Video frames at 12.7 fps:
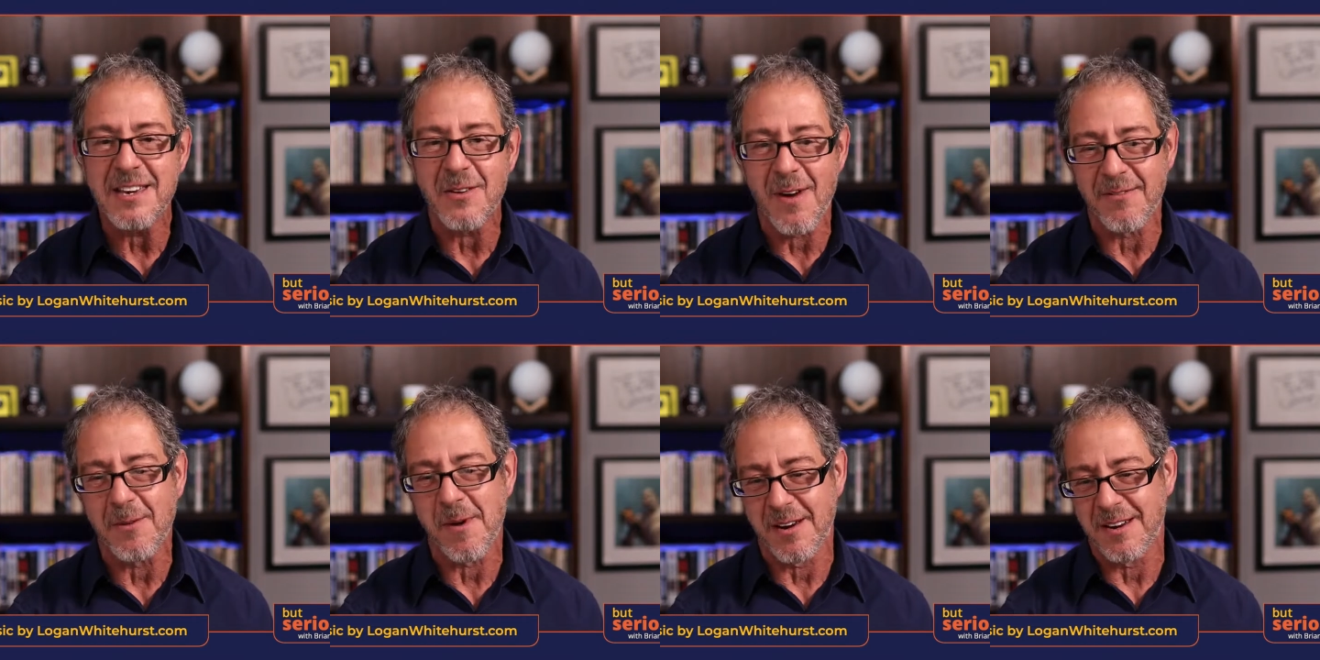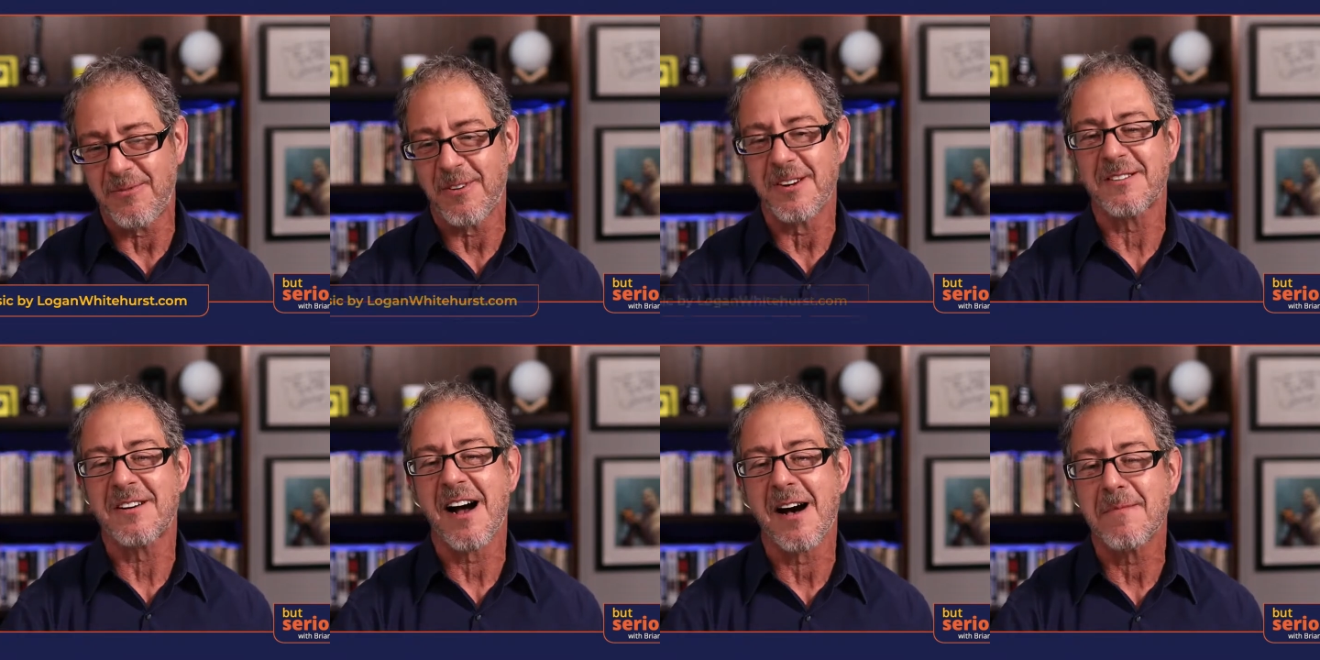Thank you, everybody,
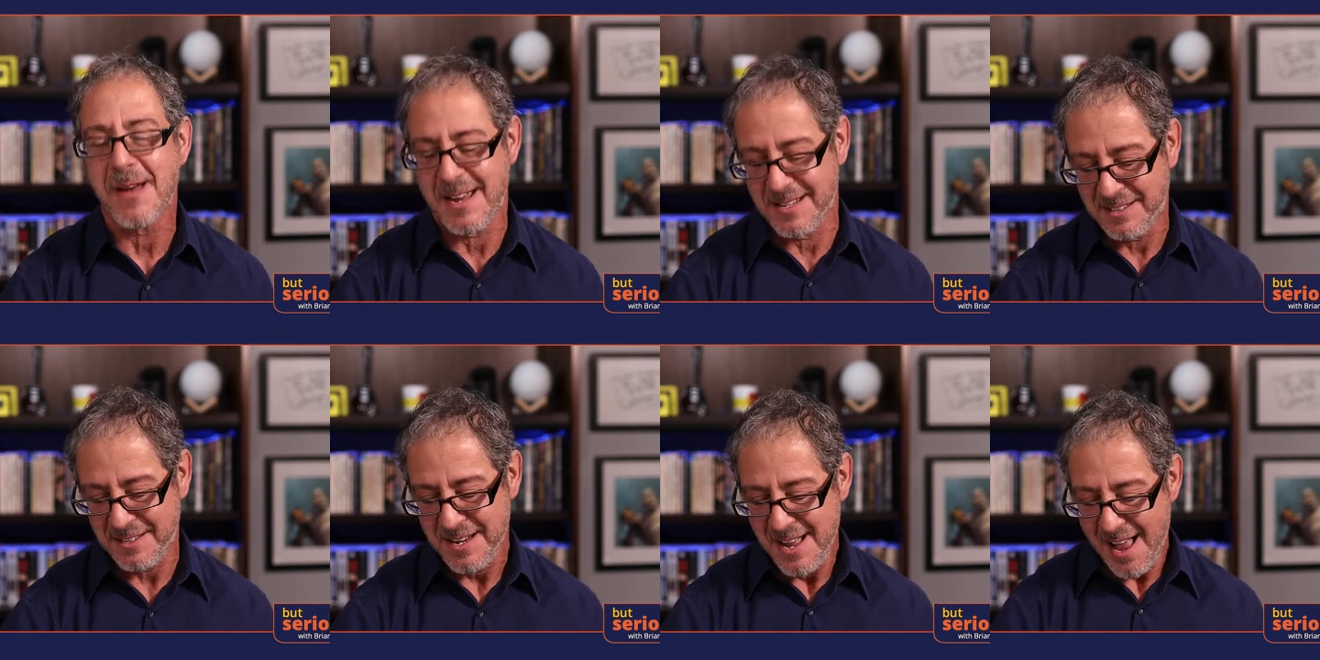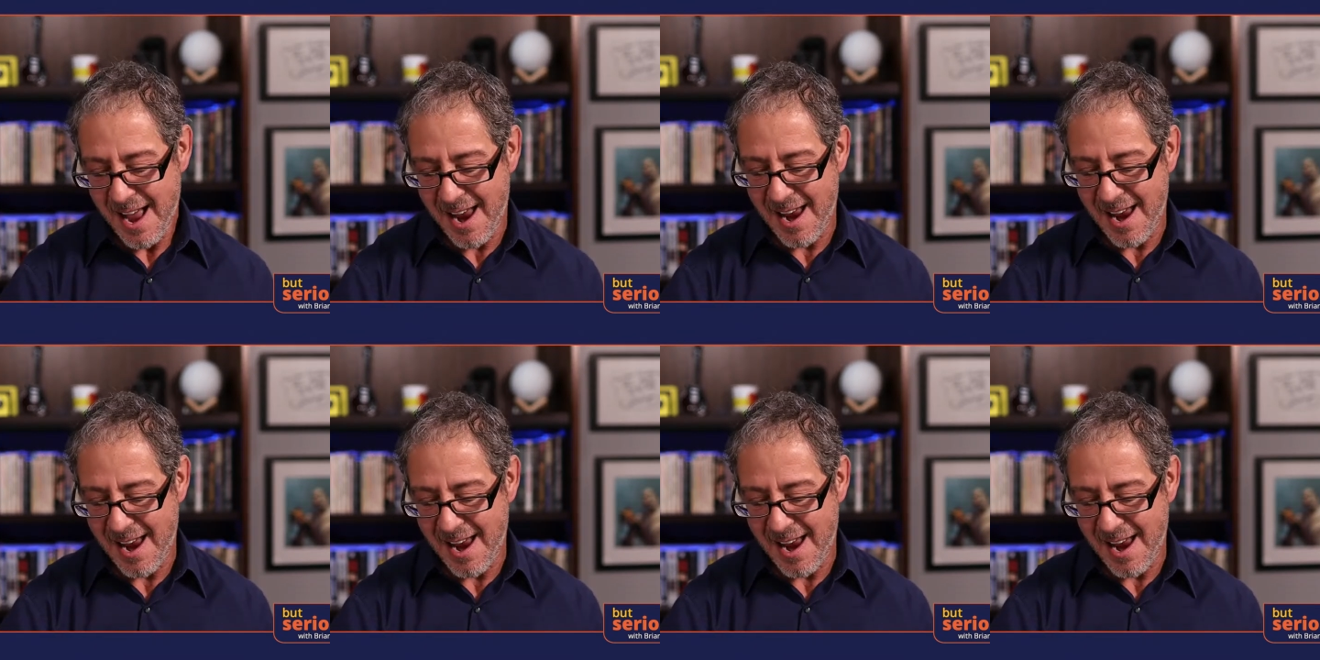for your comments,